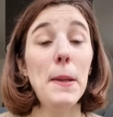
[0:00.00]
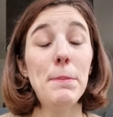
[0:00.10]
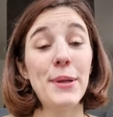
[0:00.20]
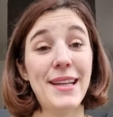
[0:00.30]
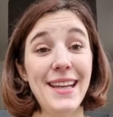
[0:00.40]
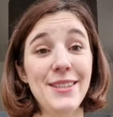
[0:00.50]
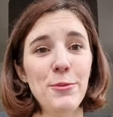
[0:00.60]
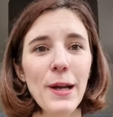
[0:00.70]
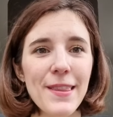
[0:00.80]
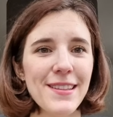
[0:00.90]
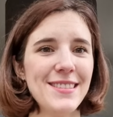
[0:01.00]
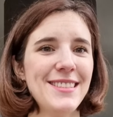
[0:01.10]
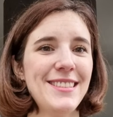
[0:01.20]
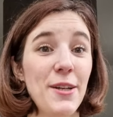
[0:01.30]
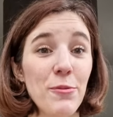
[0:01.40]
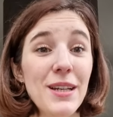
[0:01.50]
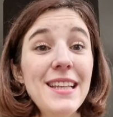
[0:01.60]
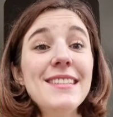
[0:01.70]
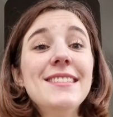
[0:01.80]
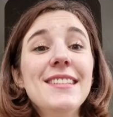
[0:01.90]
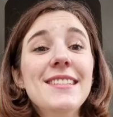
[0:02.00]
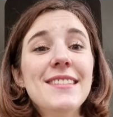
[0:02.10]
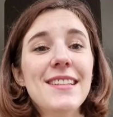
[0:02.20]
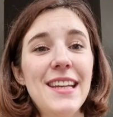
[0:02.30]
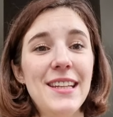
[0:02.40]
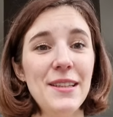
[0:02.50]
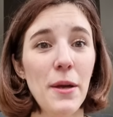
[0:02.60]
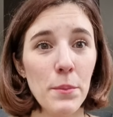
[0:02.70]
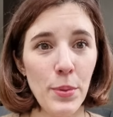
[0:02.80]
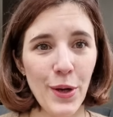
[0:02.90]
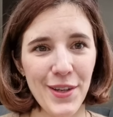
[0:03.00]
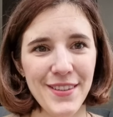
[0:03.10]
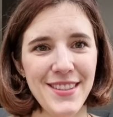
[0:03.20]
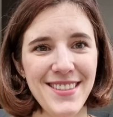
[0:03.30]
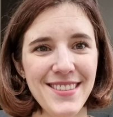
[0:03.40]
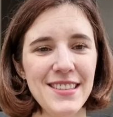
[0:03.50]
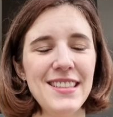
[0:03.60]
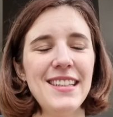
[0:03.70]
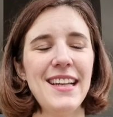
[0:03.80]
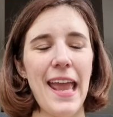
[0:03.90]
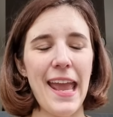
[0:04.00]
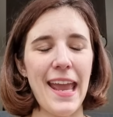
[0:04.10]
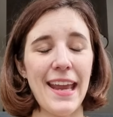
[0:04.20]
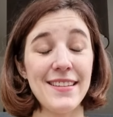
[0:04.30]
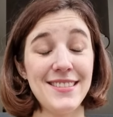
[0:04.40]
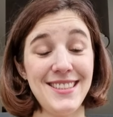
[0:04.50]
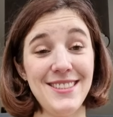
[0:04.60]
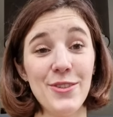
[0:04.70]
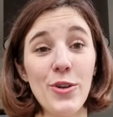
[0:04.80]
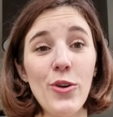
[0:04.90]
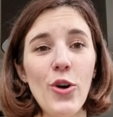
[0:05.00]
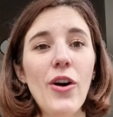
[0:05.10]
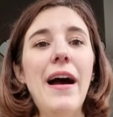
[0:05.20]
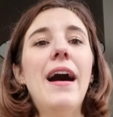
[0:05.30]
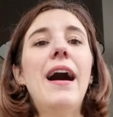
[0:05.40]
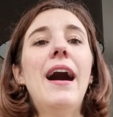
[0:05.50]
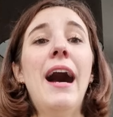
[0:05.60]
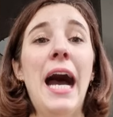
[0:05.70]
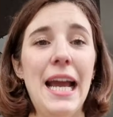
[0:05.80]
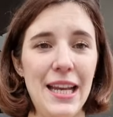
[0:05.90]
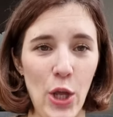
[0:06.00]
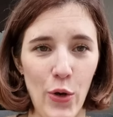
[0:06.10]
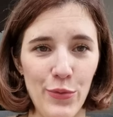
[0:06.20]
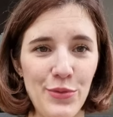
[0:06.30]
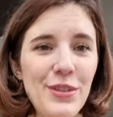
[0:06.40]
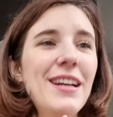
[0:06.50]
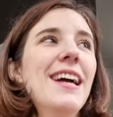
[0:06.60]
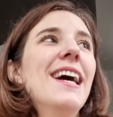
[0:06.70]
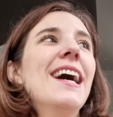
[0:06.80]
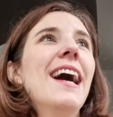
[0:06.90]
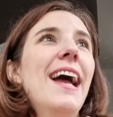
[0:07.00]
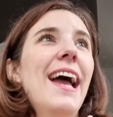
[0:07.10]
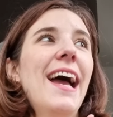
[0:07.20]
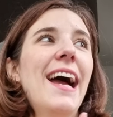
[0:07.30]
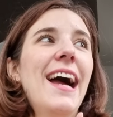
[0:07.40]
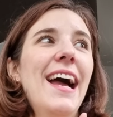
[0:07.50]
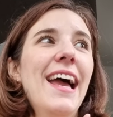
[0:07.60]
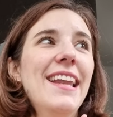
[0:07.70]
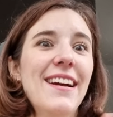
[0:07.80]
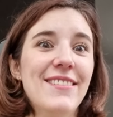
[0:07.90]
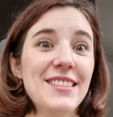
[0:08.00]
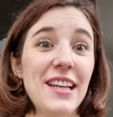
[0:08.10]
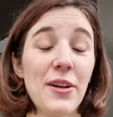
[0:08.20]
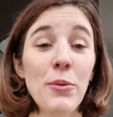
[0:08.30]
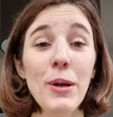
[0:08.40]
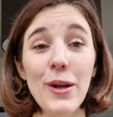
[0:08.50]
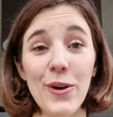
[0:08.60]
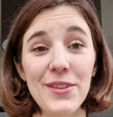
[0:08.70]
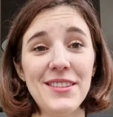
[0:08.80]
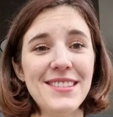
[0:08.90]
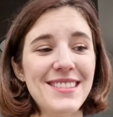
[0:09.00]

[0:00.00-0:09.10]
But guess what? They released it in burgundy. And this is a color I love. And I was like, oh my God,